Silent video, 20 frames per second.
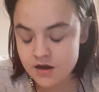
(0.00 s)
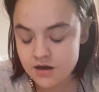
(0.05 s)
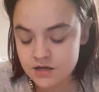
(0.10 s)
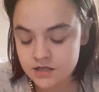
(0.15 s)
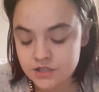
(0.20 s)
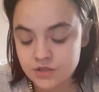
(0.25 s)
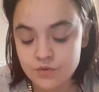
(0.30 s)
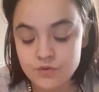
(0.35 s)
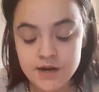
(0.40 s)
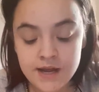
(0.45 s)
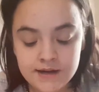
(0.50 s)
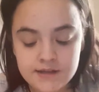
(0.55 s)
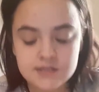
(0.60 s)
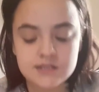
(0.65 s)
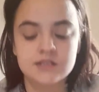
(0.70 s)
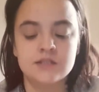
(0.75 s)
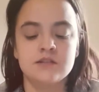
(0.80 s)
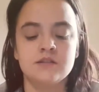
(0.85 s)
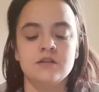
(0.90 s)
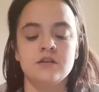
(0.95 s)
So
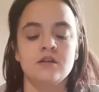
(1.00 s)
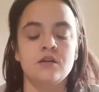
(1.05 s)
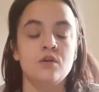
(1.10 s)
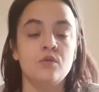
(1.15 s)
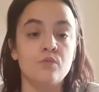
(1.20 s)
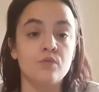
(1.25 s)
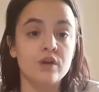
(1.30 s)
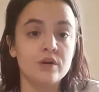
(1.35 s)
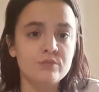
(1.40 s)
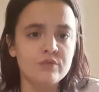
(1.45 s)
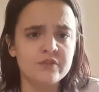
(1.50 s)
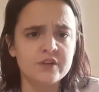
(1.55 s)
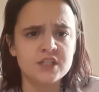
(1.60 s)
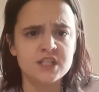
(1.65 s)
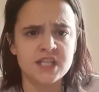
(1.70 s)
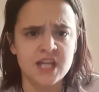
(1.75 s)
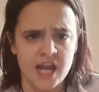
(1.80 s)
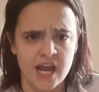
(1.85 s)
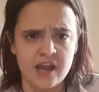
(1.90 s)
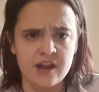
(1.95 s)
next, we're going to move on
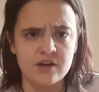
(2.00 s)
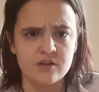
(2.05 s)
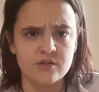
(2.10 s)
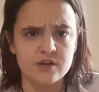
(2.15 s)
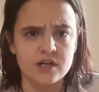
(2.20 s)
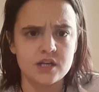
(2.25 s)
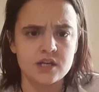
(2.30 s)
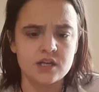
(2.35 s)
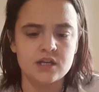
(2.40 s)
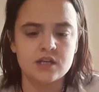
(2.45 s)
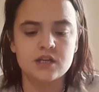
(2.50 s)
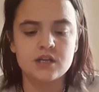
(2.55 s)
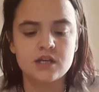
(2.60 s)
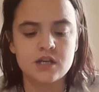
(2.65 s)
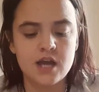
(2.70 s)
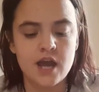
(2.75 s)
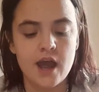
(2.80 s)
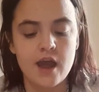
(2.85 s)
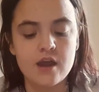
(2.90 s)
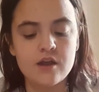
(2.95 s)
to the
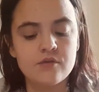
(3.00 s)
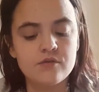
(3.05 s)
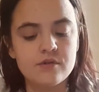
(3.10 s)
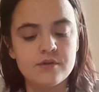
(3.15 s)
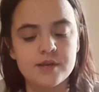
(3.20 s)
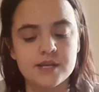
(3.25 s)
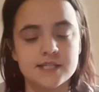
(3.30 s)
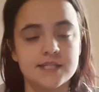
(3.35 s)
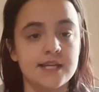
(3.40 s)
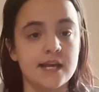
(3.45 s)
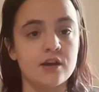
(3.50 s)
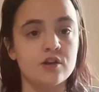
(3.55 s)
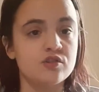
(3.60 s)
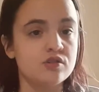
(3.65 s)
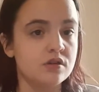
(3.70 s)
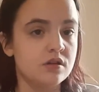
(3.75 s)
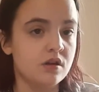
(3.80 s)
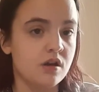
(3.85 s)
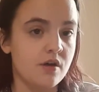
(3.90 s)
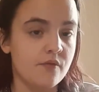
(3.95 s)
angry
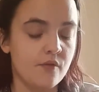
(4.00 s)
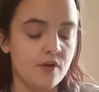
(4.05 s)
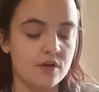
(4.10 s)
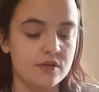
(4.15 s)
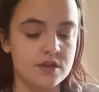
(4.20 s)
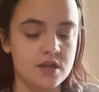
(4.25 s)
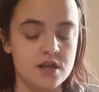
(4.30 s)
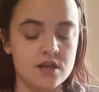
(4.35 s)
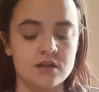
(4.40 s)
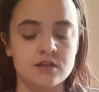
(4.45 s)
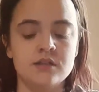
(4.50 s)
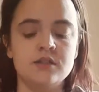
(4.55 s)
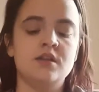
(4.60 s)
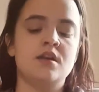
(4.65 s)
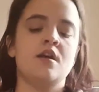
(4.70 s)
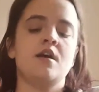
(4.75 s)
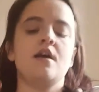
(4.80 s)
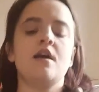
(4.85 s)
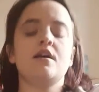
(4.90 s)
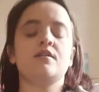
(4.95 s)
section of our things.
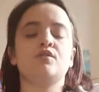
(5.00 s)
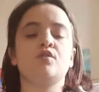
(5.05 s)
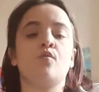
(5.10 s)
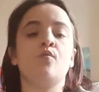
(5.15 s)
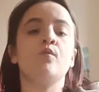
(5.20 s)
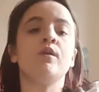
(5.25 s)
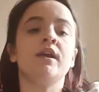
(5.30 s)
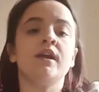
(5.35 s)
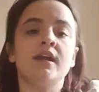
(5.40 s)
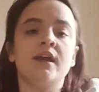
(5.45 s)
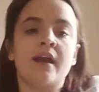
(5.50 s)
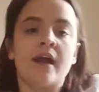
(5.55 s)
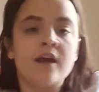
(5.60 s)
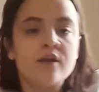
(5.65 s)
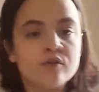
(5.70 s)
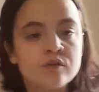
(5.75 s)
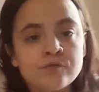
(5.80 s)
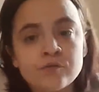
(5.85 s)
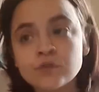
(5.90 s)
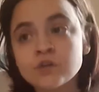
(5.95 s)
So we can get
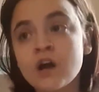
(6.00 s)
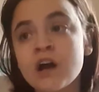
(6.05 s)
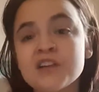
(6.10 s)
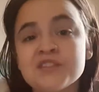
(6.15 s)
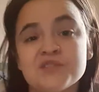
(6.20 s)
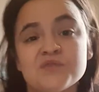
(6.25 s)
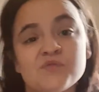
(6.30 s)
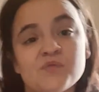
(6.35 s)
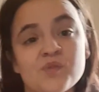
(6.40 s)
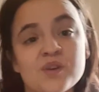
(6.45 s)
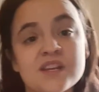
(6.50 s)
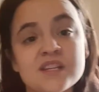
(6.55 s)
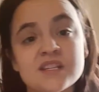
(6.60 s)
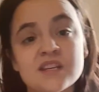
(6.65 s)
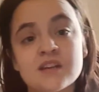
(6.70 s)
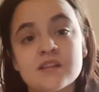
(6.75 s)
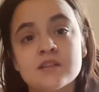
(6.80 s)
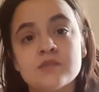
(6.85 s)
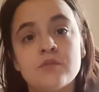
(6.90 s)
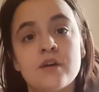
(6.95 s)
angry for lots of
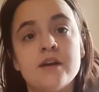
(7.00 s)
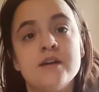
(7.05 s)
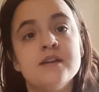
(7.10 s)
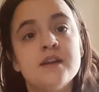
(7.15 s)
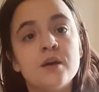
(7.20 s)
reasons, right?